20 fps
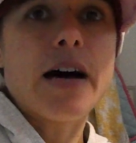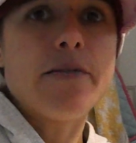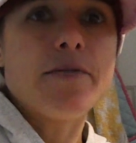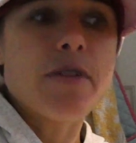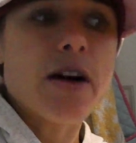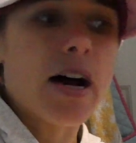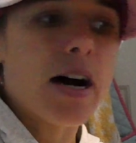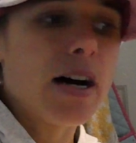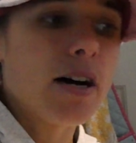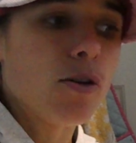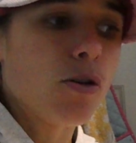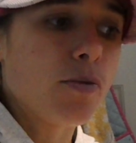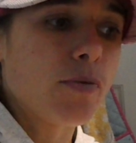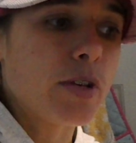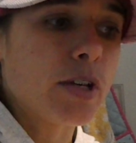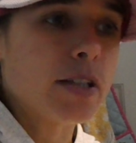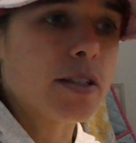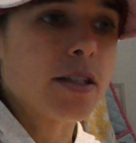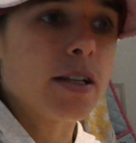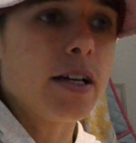have that,
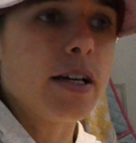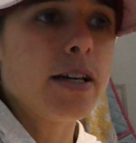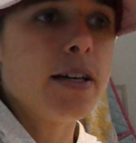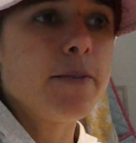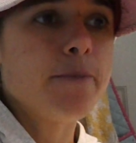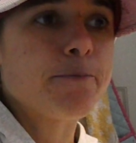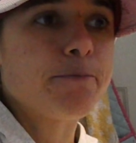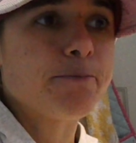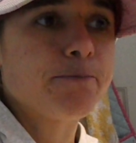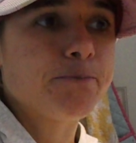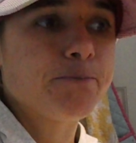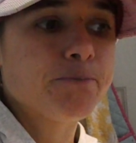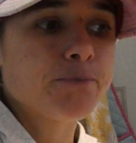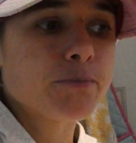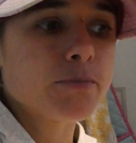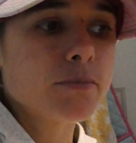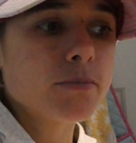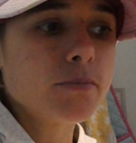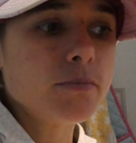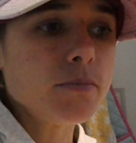obviously.
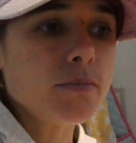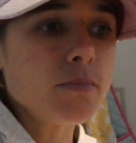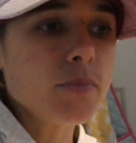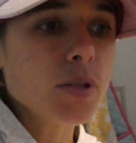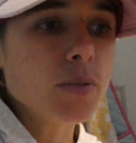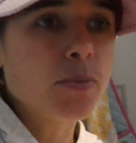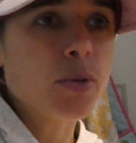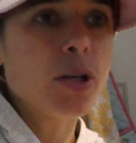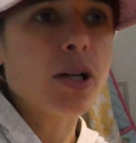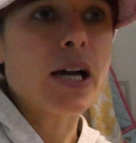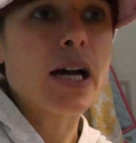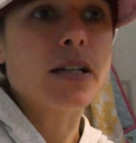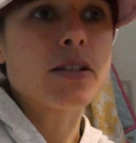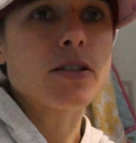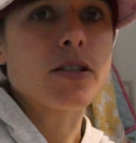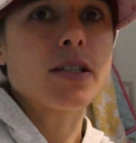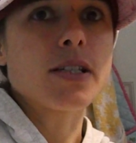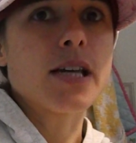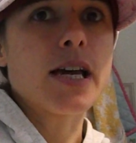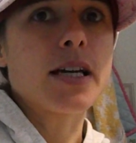But that
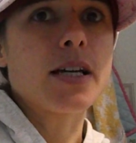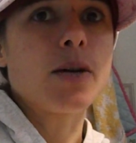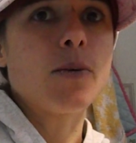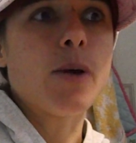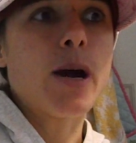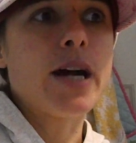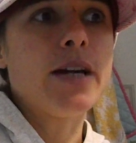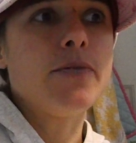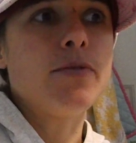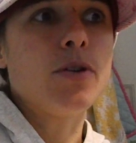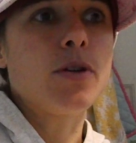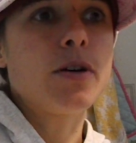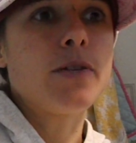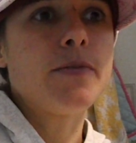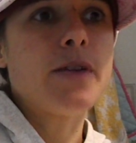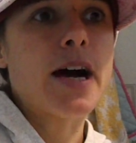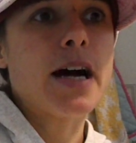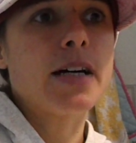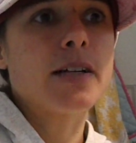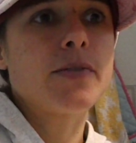doesn't take away from the
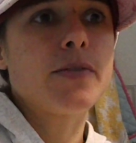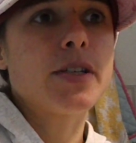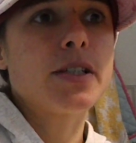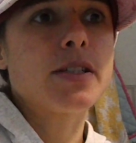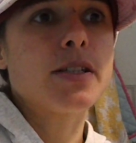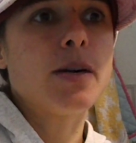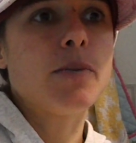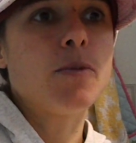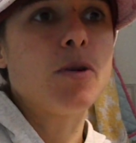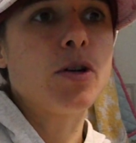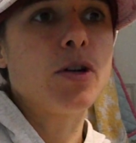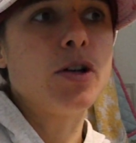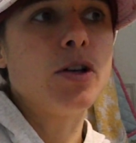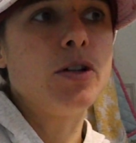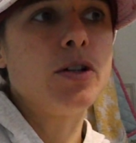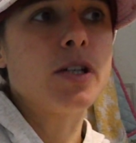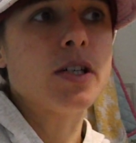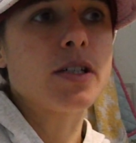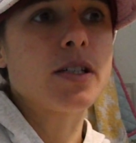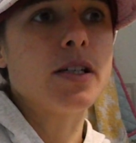fact that someone
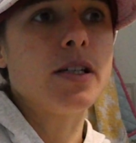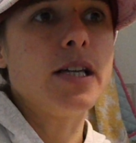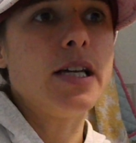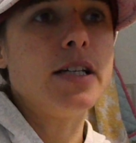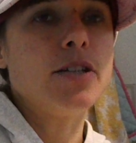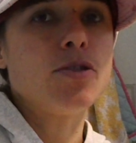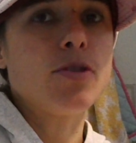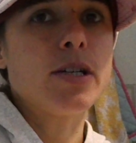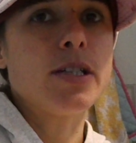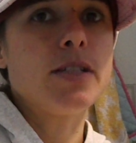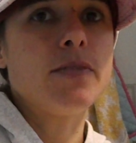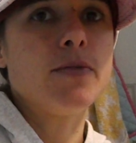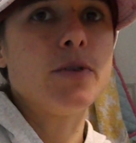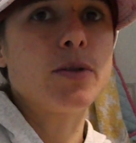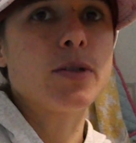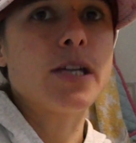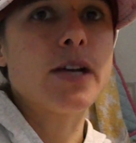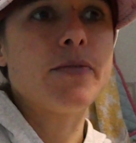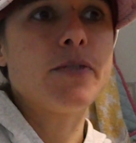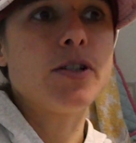who doesn't need
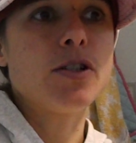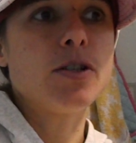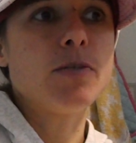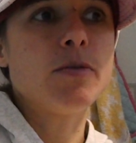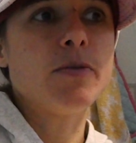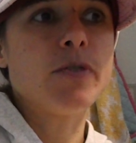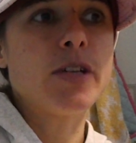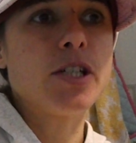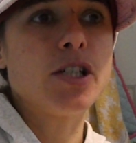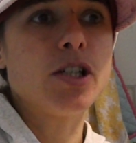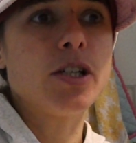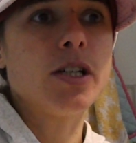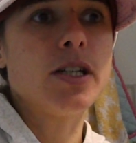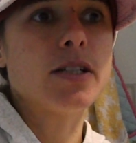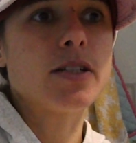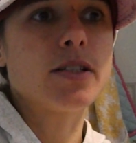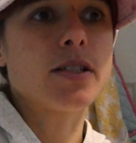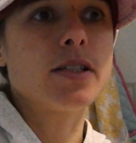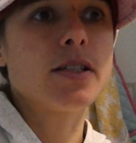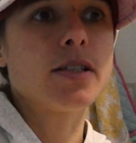24/7 supervision,
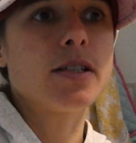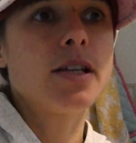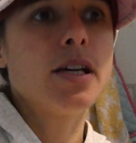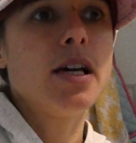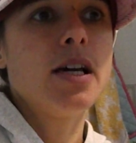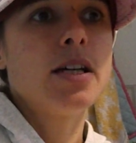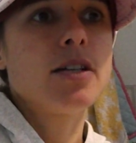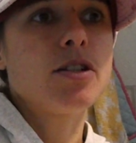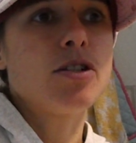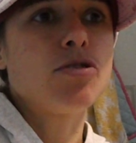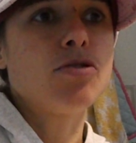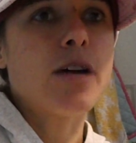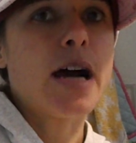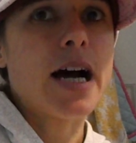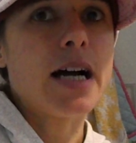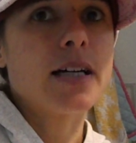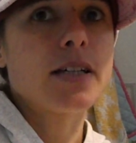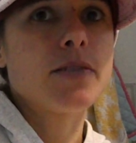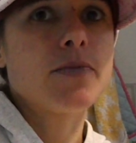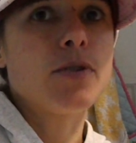it doesn't
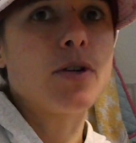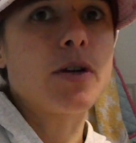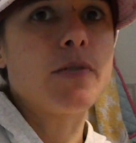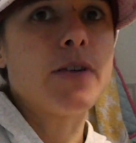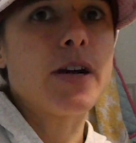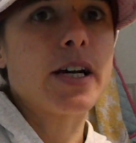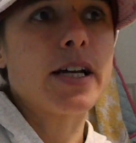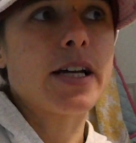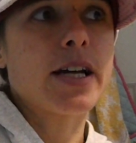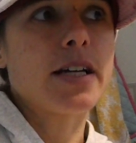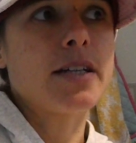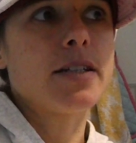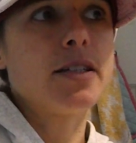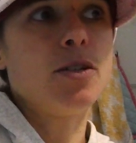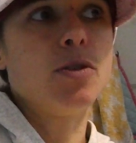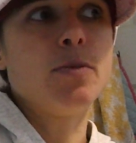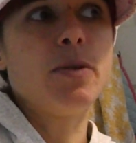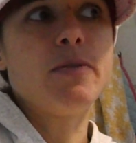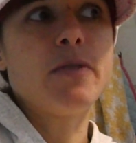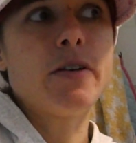detract from the fact that they can
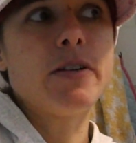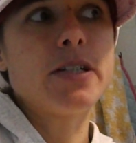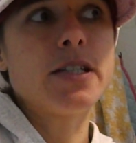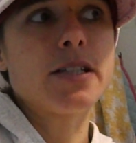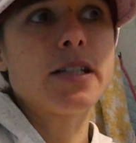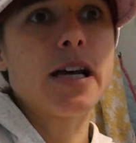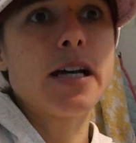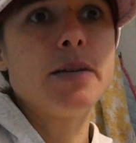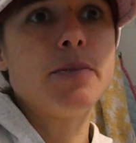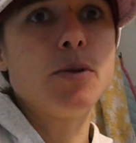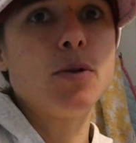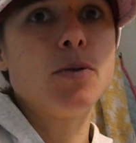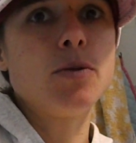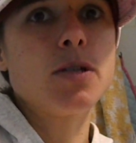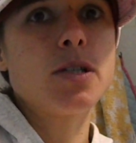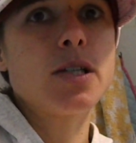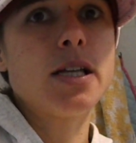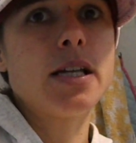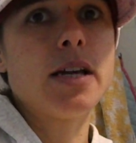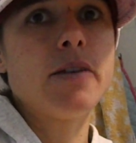still be very
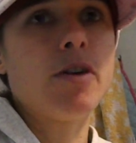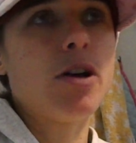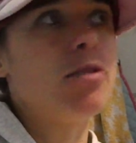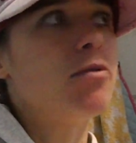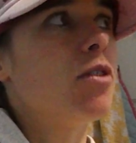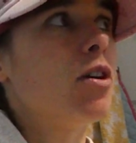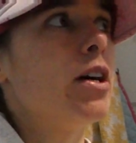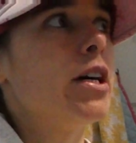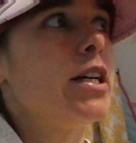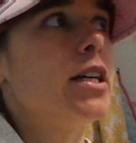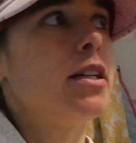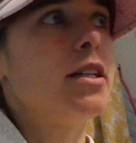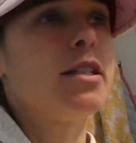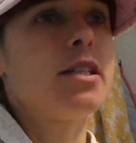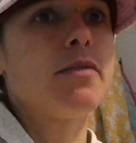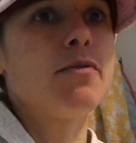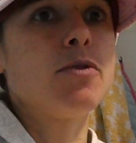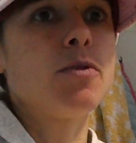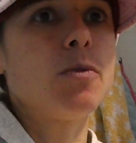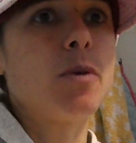disabled in their own right, in a
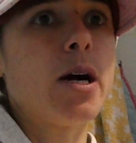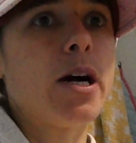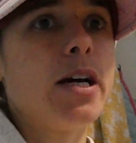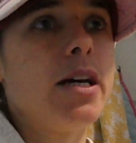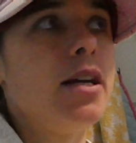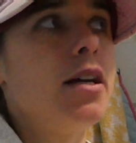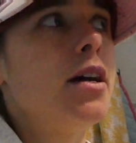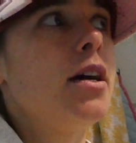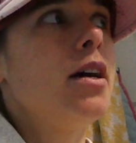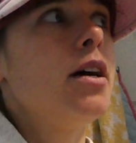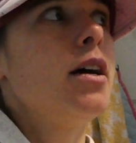different way.